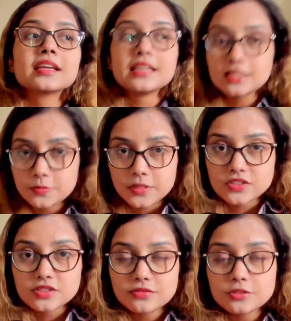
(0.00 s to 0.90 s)
in the
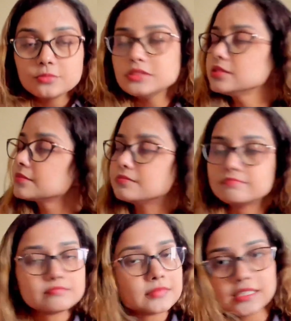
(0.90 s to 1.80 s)
presence of humans,
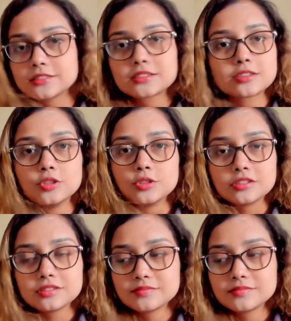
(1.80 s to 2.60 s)
it's good.